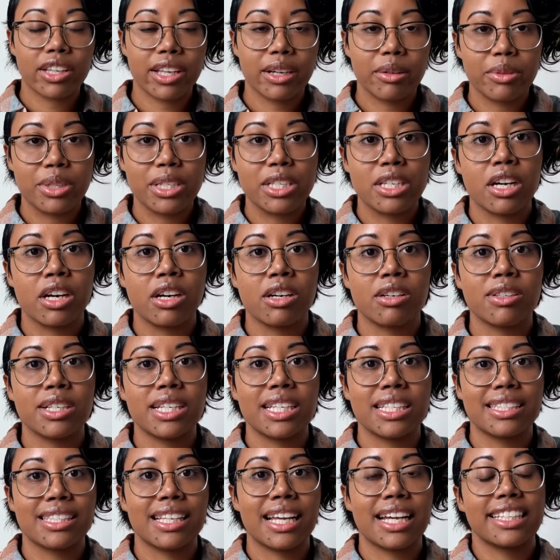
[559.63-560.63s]
All that we
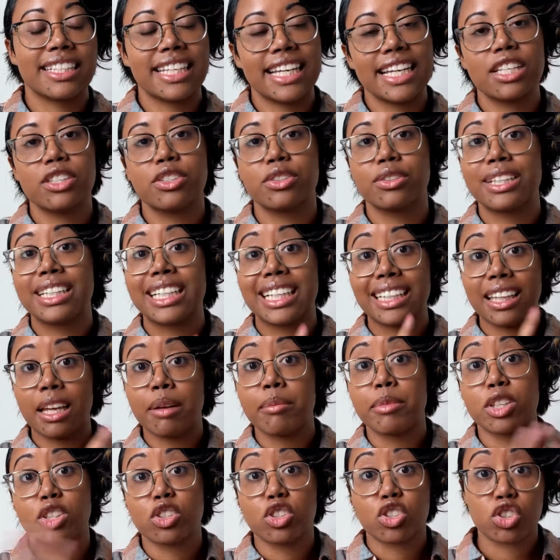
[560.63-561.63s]
know is that
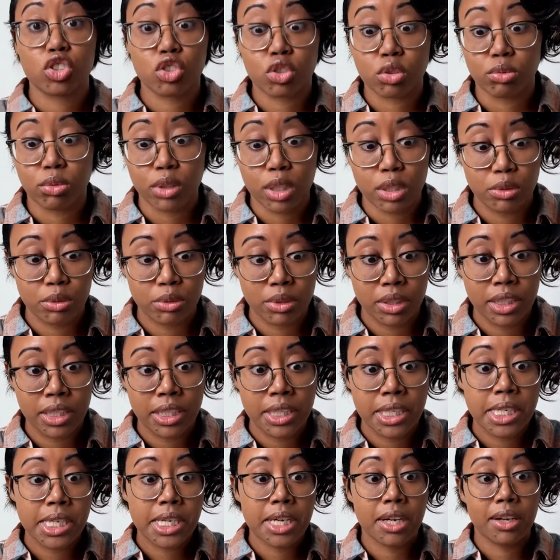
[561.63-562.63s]
Tangerine and Lemon are screwed.